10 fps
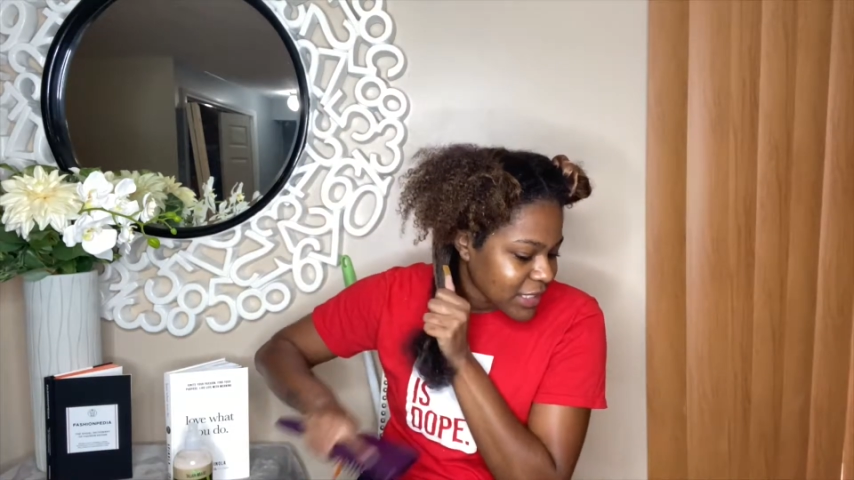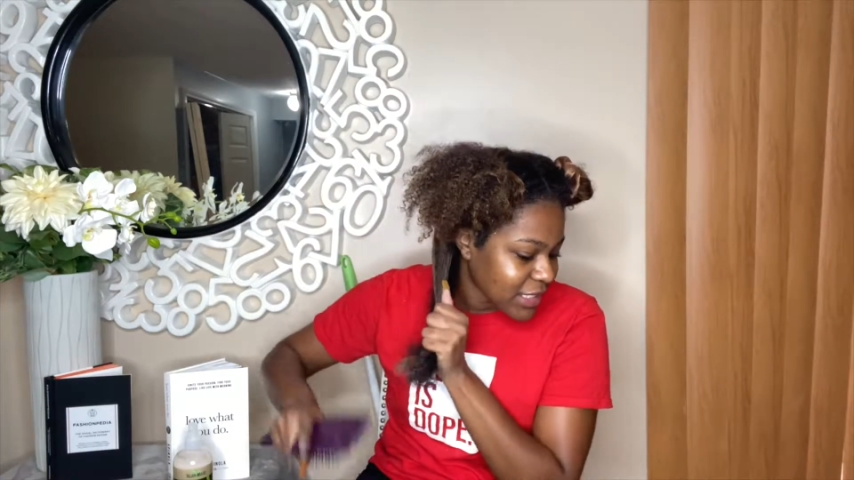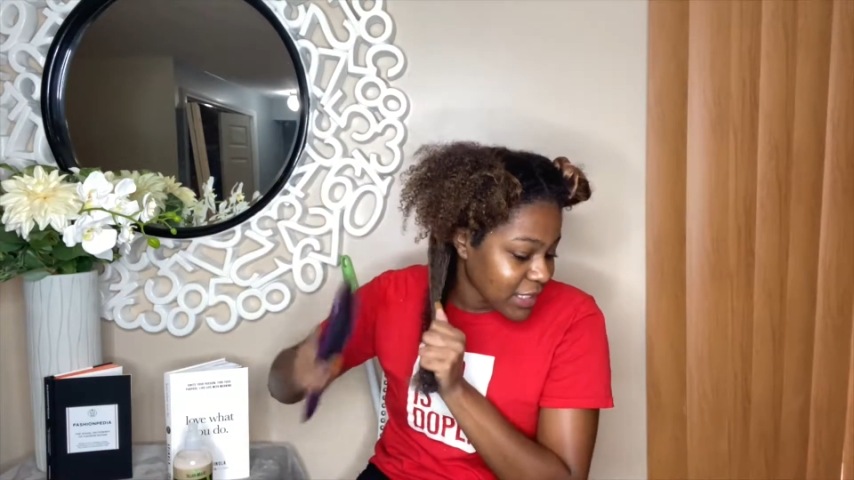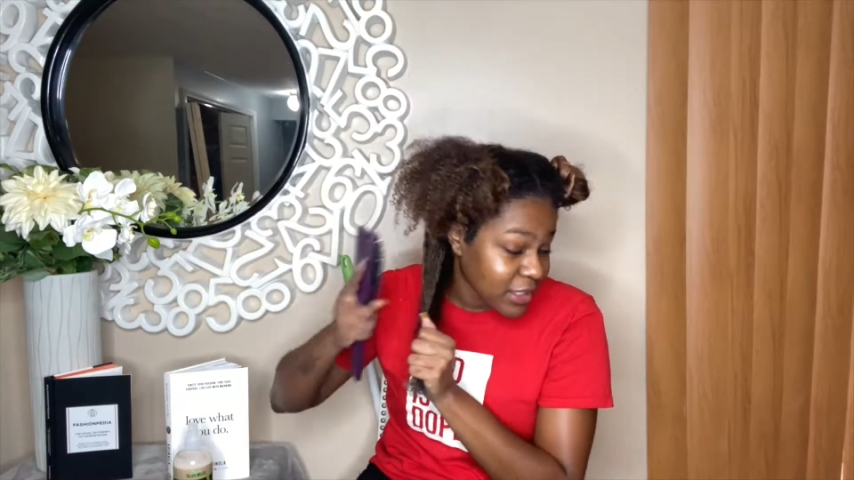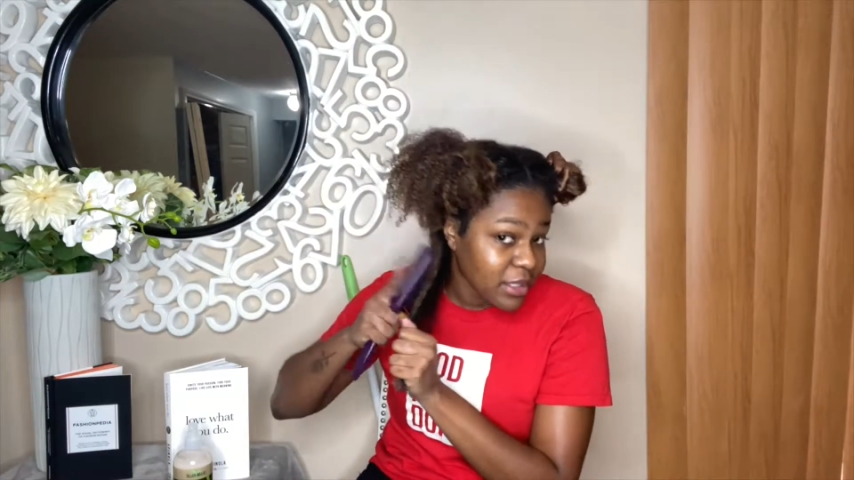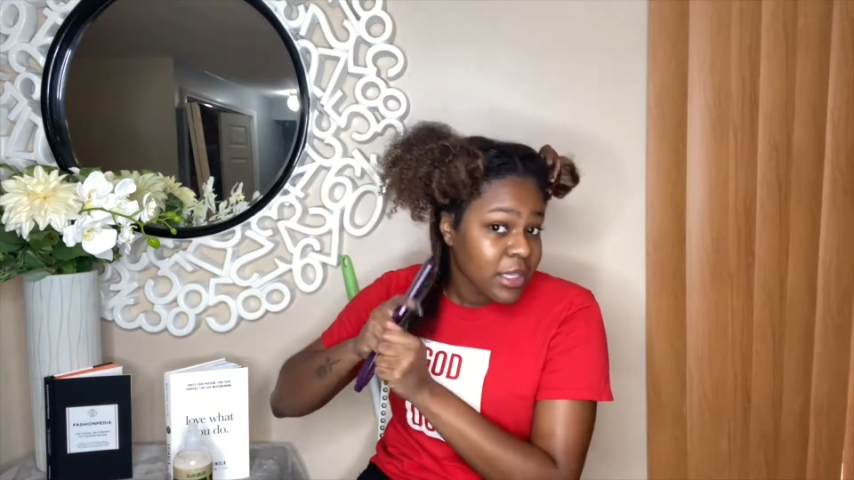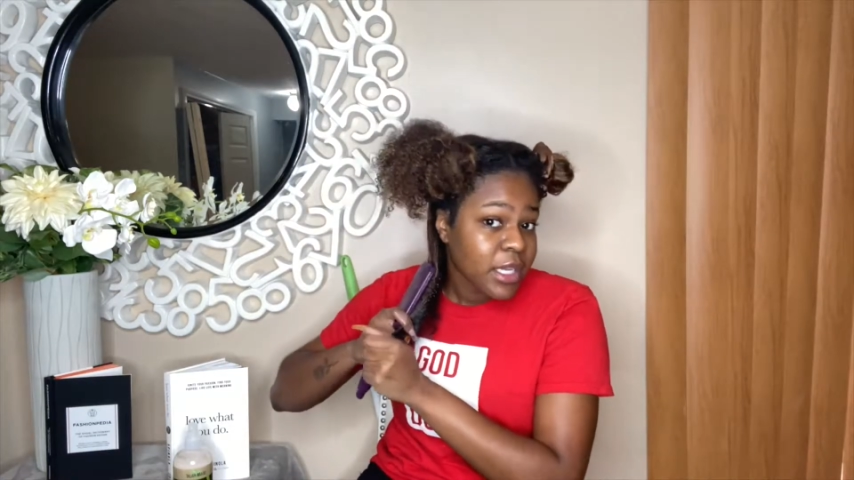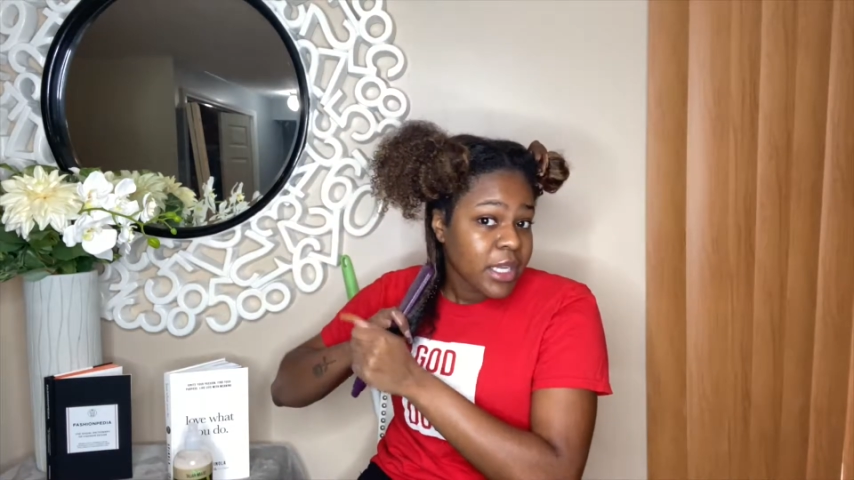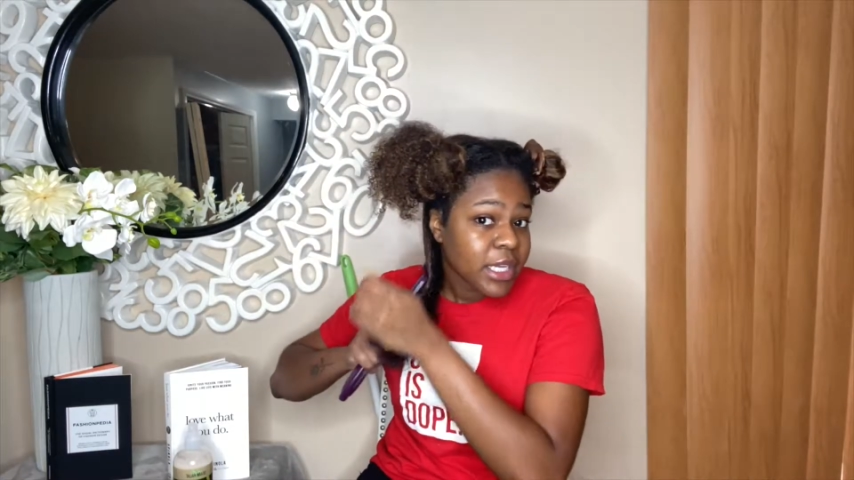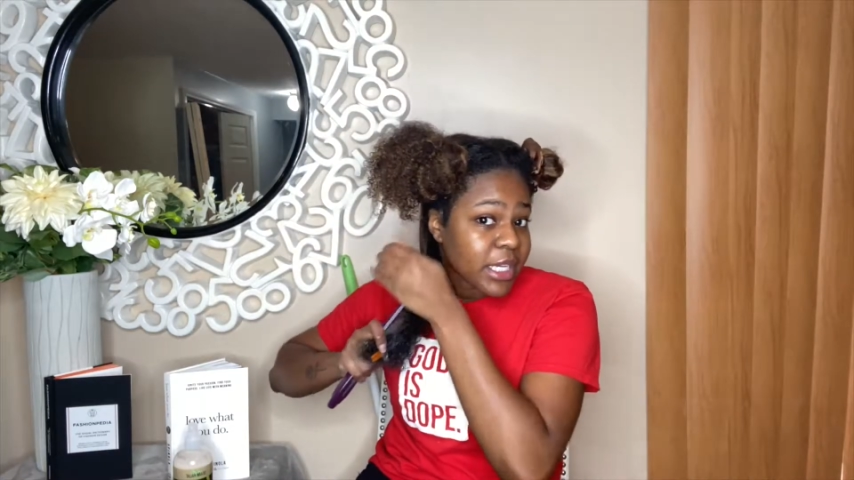in the
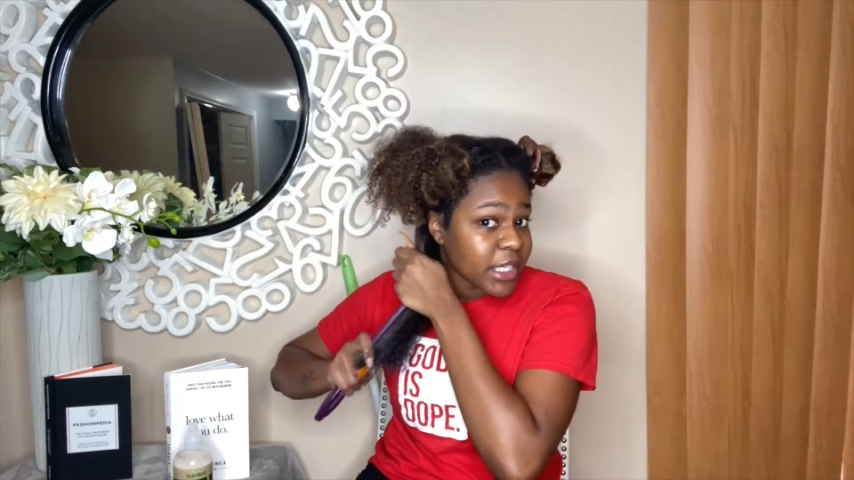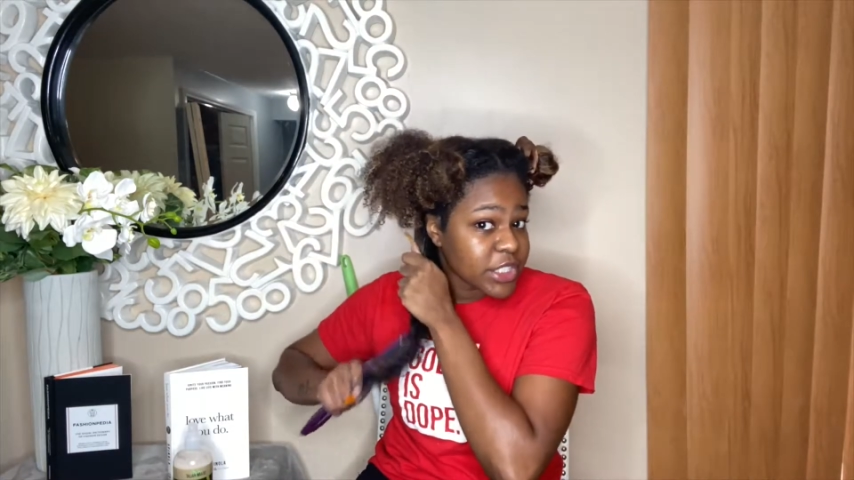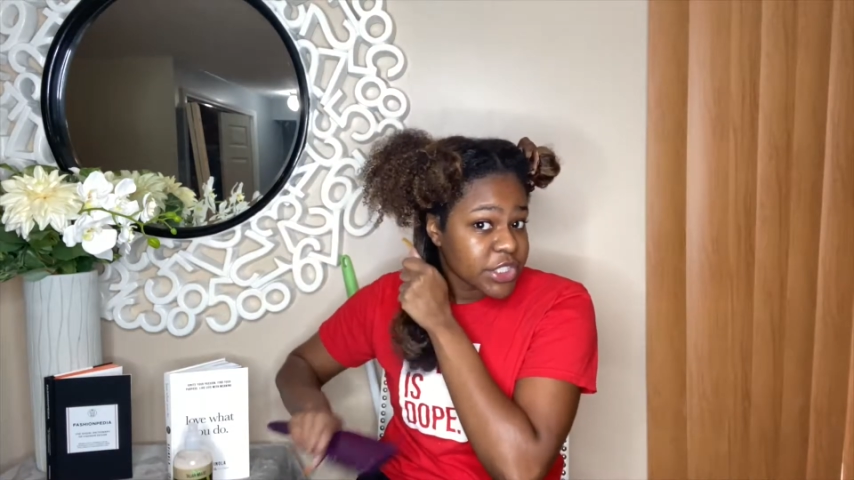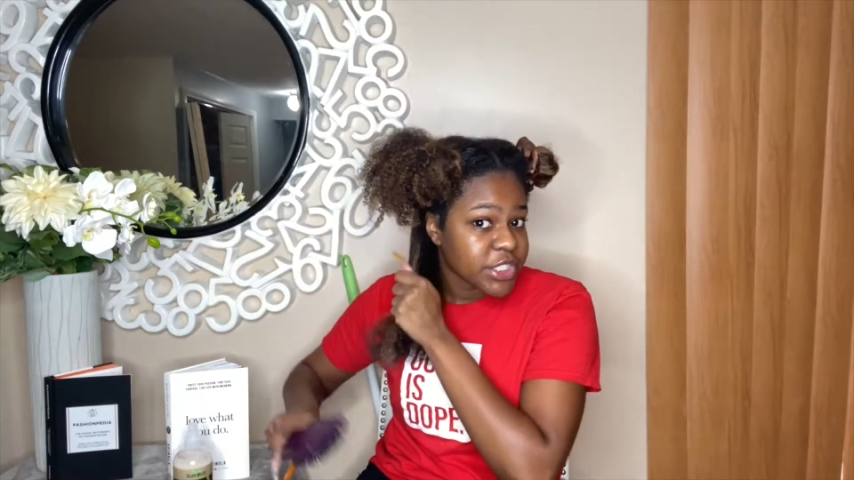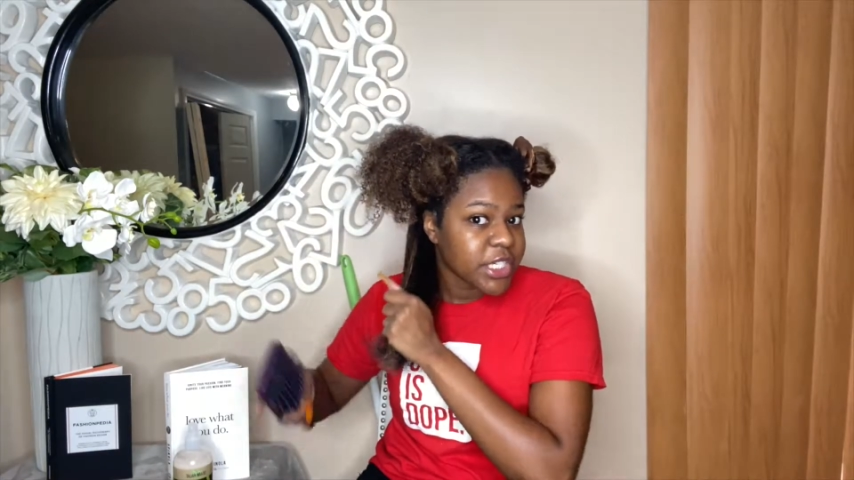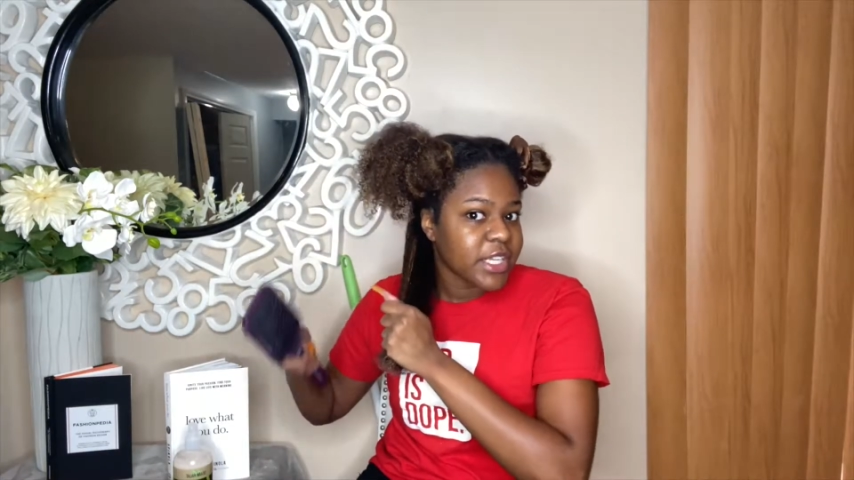conditioner,